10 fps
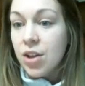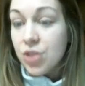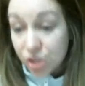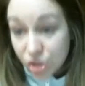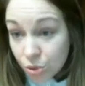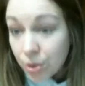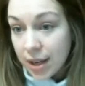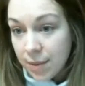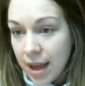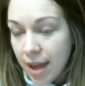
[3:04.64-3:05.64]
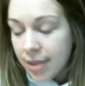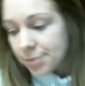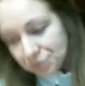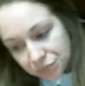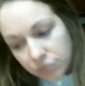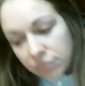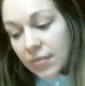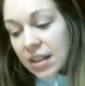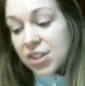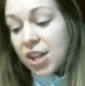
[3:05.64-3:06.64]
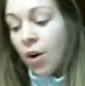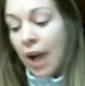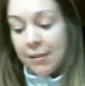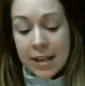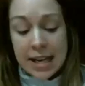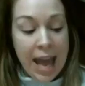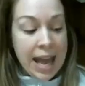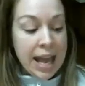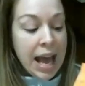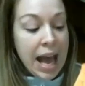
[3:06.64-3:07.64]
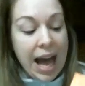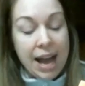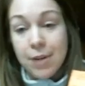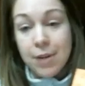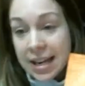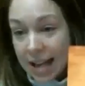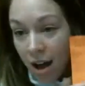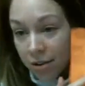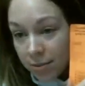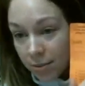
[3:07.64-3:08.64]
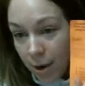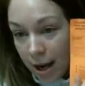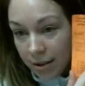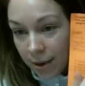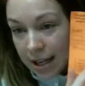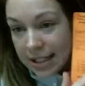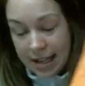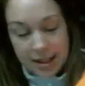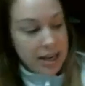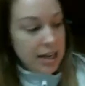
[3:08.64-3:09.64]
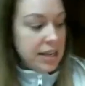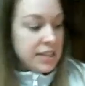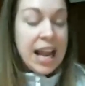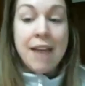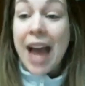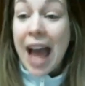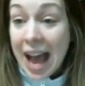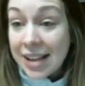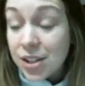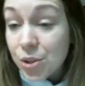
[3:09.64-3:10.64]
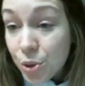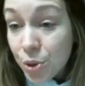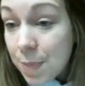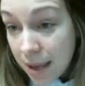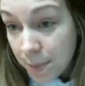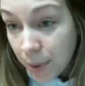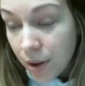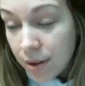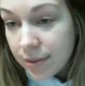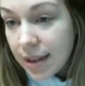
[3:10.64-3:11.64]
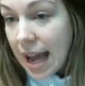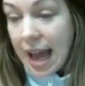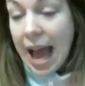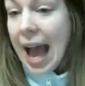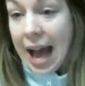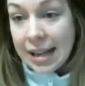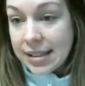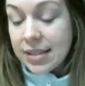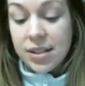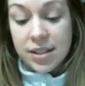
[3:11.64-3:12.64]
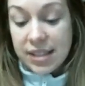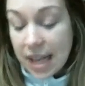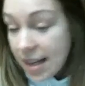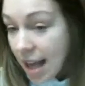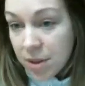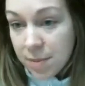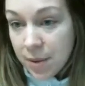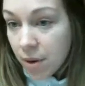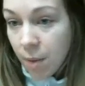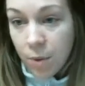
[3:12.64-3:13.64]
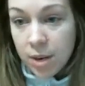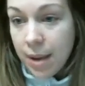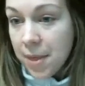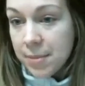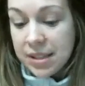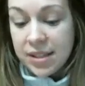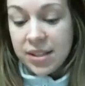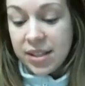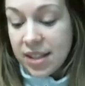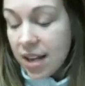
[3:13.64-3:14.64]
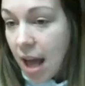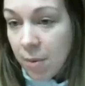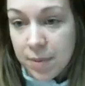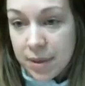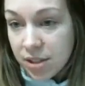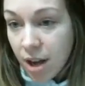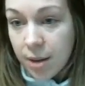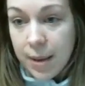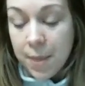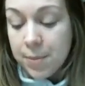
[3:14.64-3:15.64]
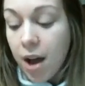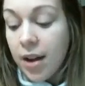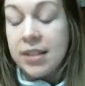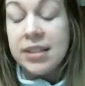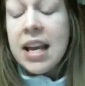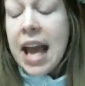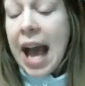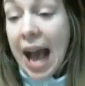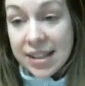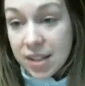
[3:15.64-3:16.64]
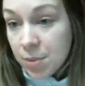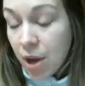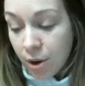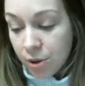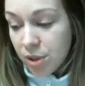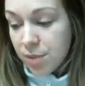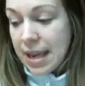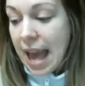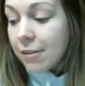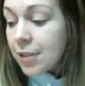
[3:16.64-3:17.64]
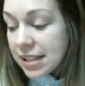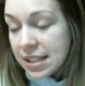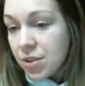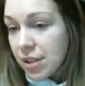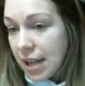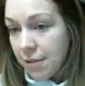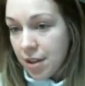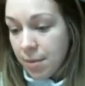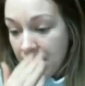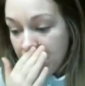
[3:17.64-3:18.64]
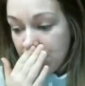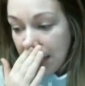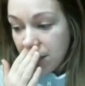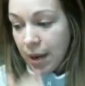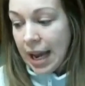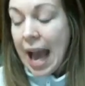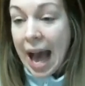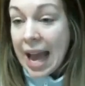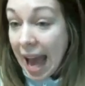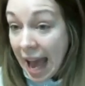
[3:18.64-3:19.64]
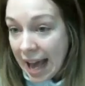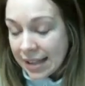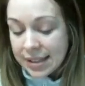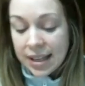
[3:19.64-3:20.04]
the story with. So every day I write down what date that it is that I've asked new people to sit down with me one-on-one about the business, to sit down with me to talk about the products, ask them to host with me. Every single day for the month of January, I ask